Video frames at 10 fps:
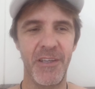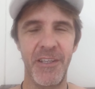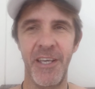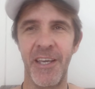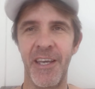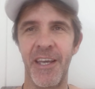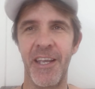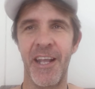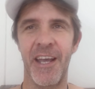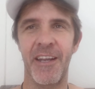yeah,
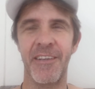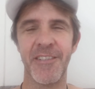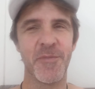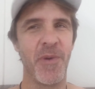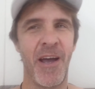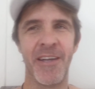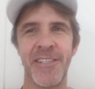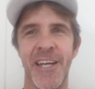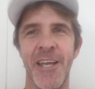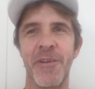it had
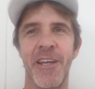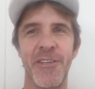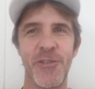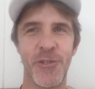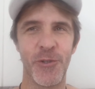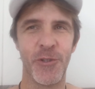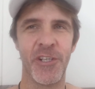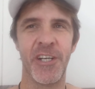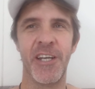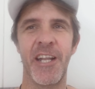aspartame, it had
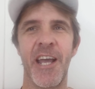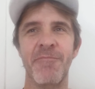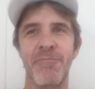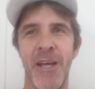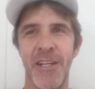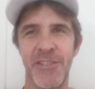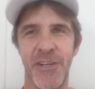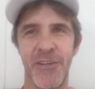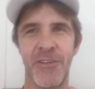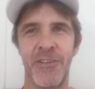sugar, it had
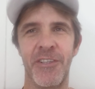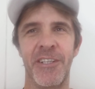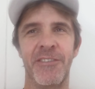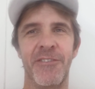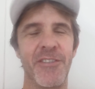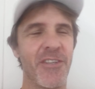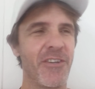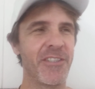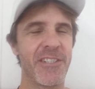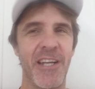mannitol, and all this
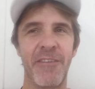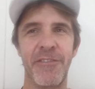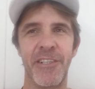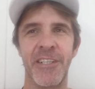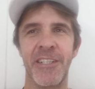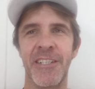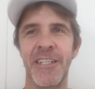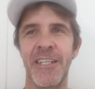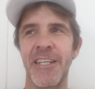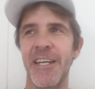kind of stuff in it.
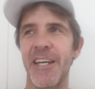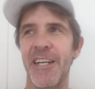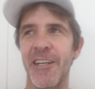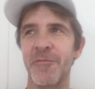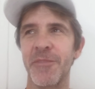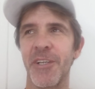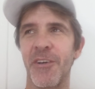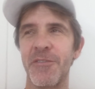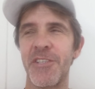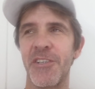That
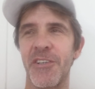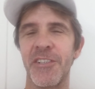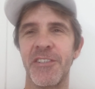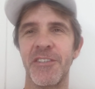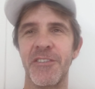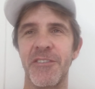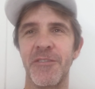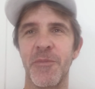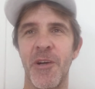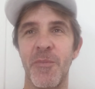obviously got into
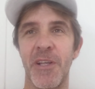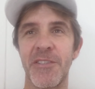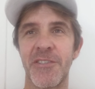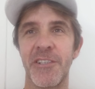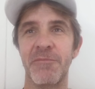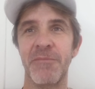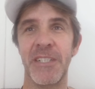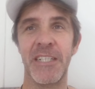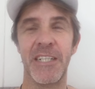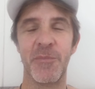my bloodstream,
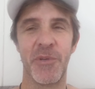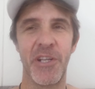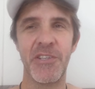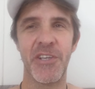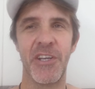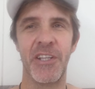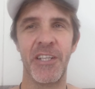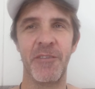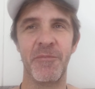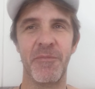and I'm pretty certain
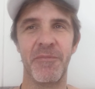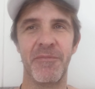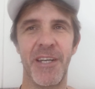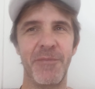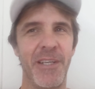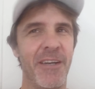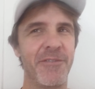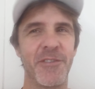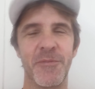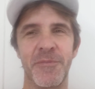it made me
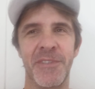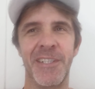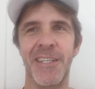have some